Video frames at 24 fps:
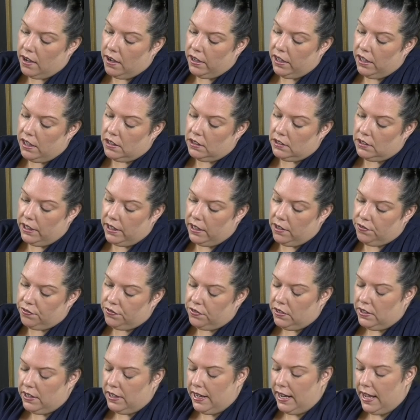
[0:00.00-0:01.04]
In a
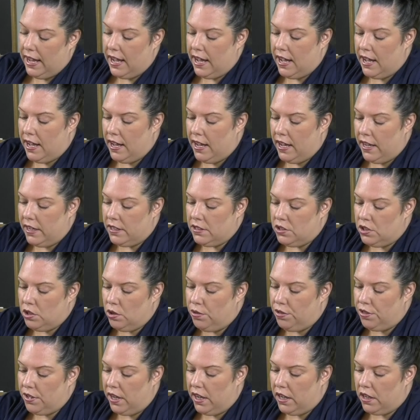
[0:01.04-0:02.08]
leaf. And
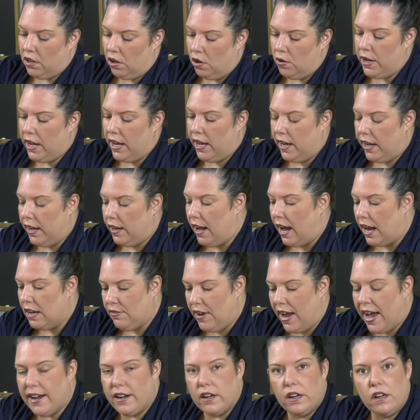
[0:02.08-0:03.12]
you think, okay,
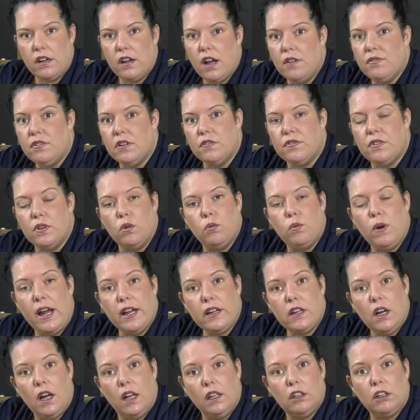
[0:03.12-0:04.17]
I've added enough of the
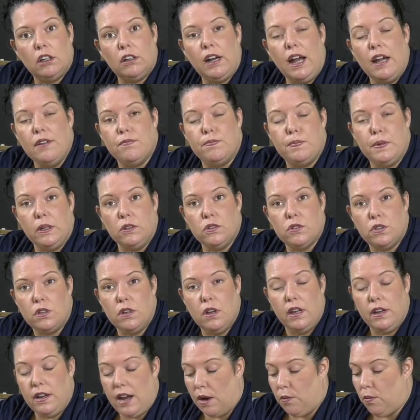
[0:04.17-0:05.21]
wet color, I've built,
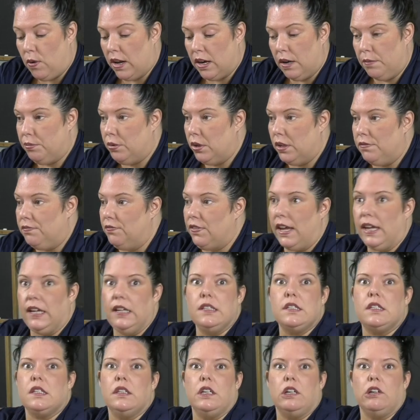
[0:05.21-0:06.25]
and I want to put
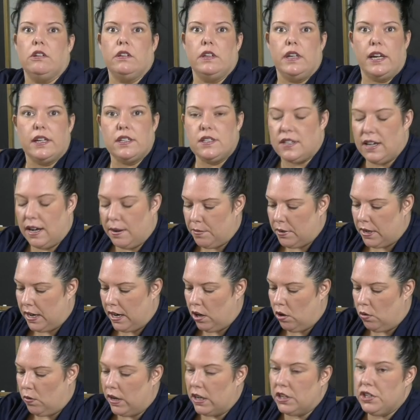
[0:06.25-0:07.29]
veins in there the next time, but I
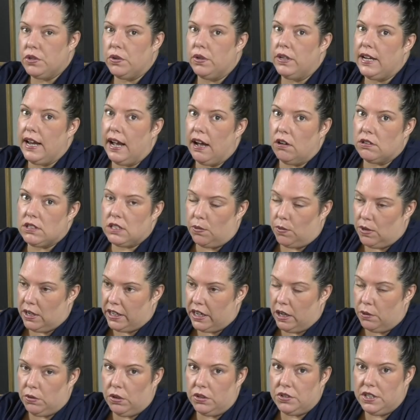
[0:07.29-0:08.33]
don't want to do it now because I want
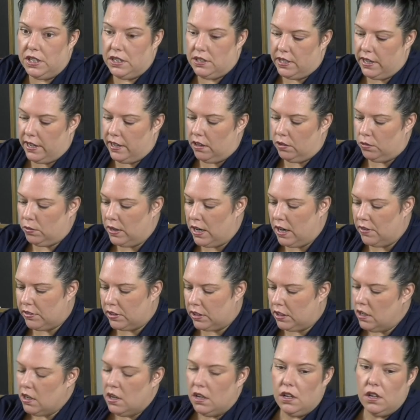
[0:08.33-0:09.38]
to get real detailed,
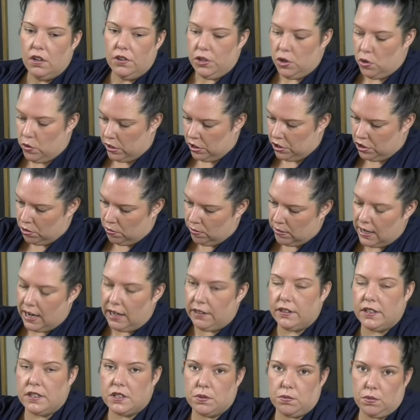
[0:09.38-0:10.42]
whatever. You could do it
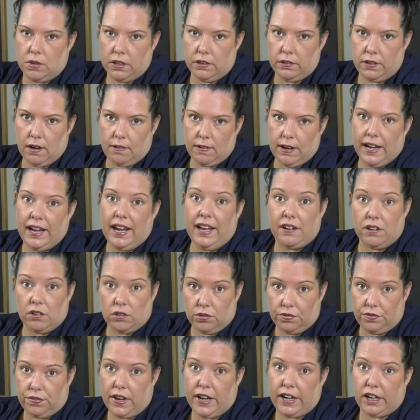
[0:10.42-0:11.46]
on this one, all right? And
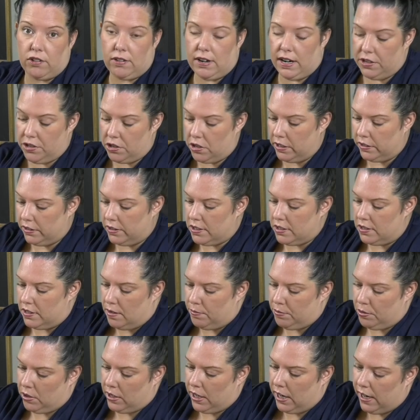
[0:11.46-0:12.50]
it'll fire on during the
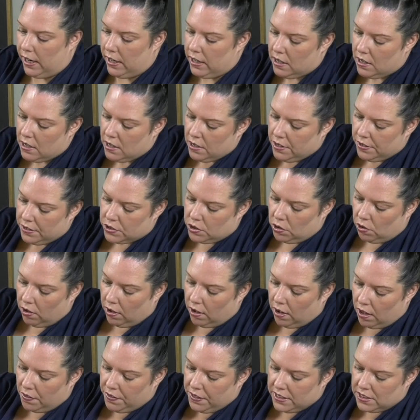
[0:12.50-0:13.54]
slump, okay? So
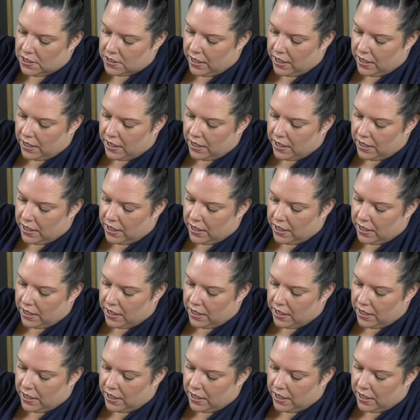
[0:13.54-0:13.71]
all these